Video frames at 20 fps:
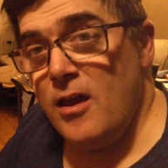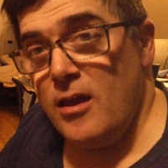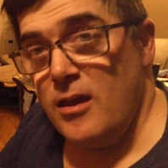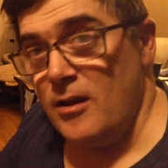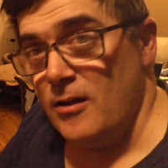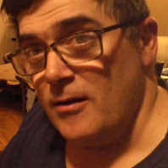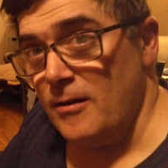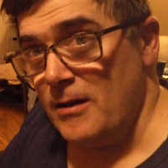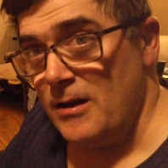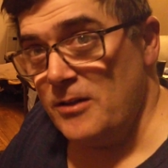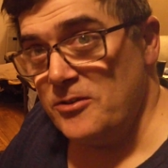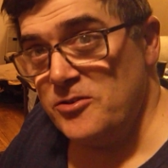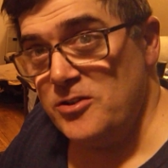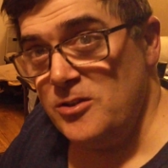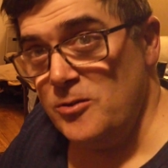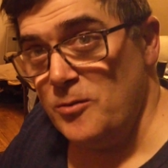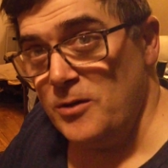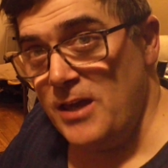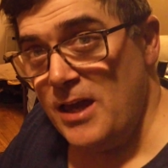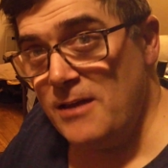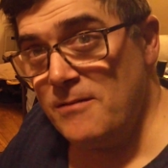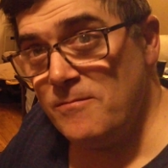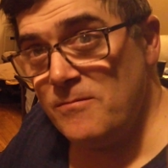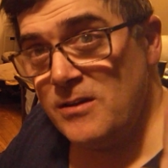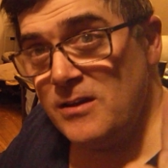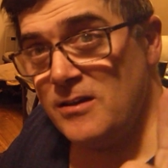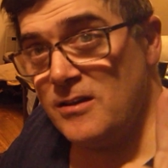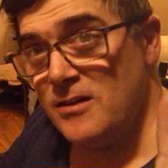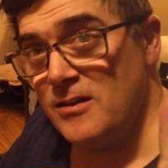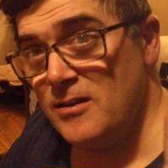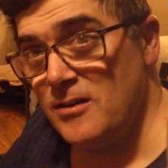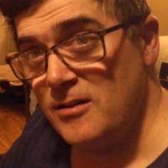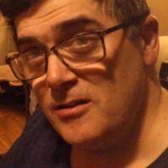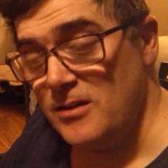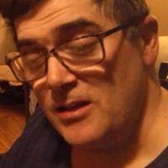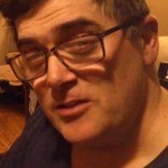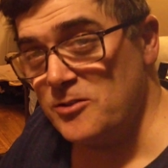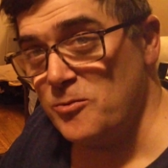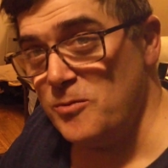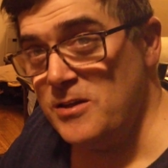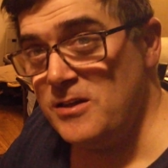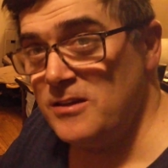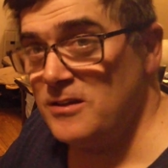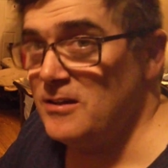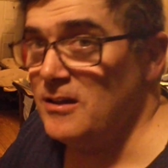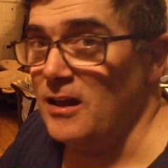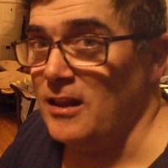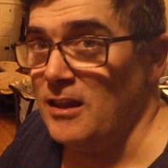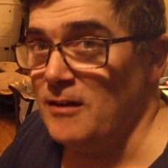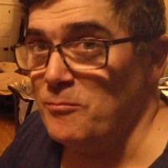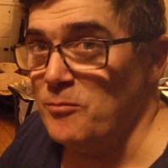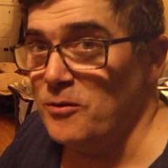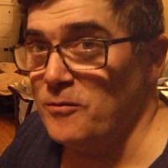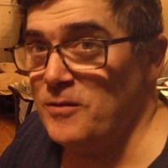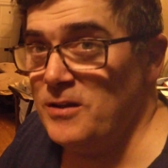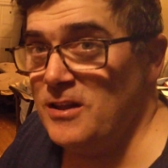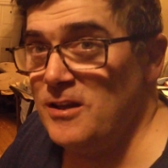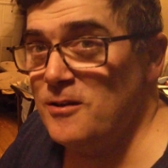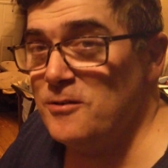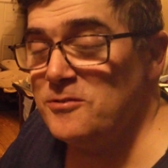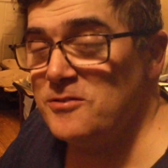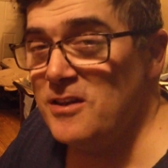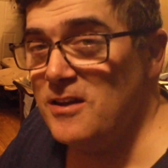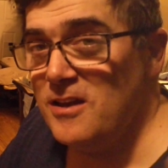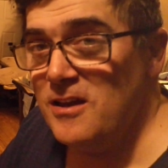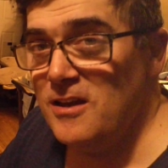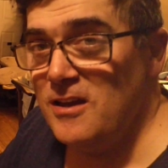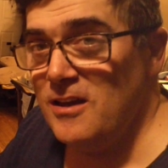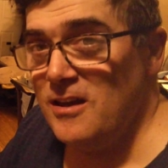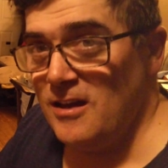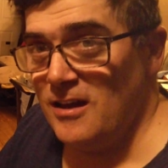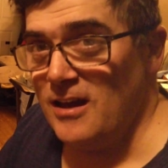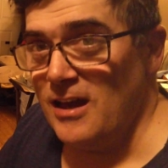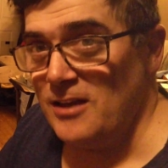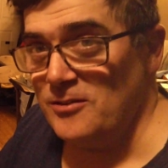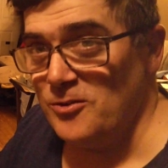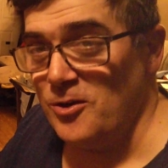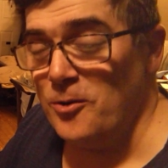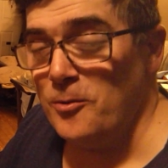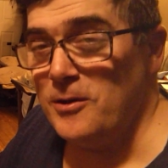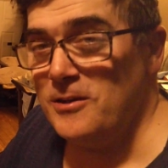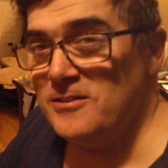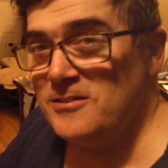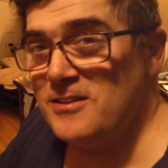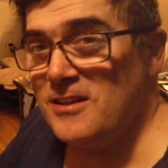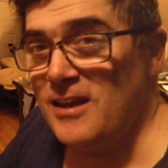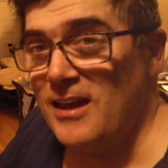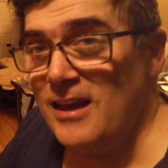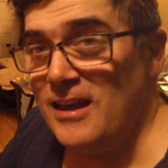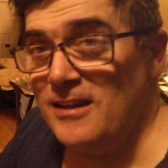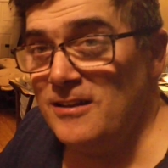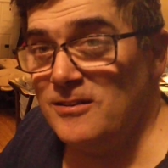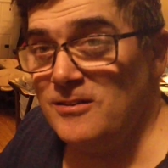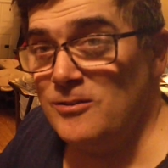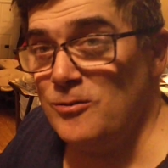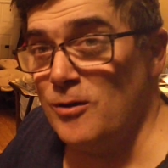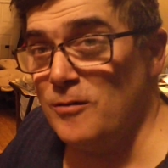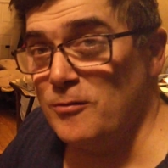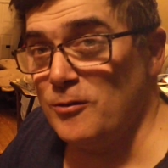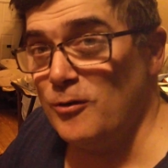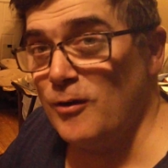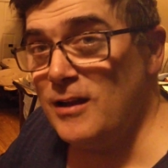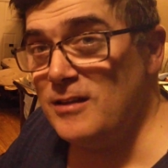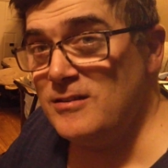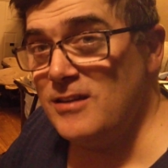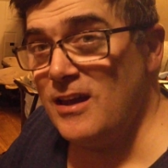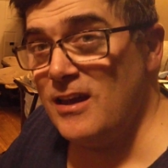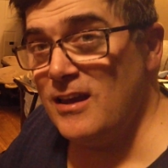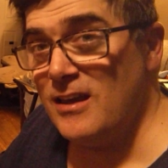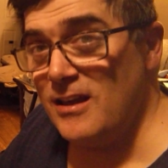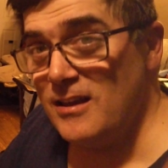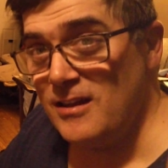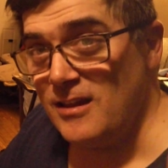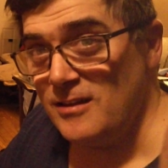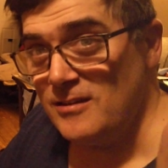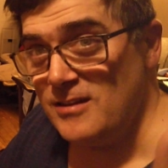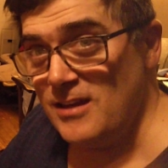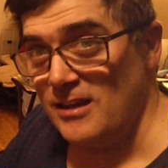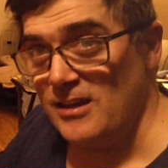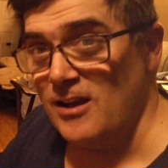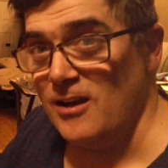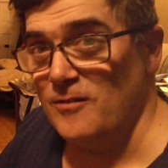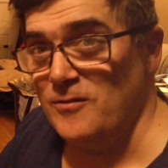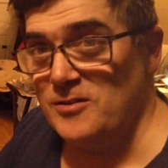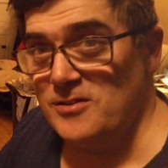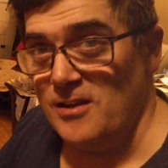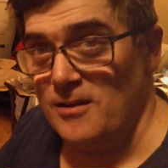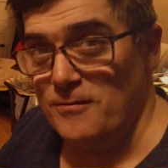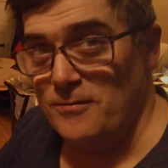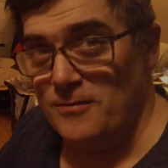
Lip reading: And I'll see you again next week. I'll have more videos, as always, and you have a great day, and take care of yourself.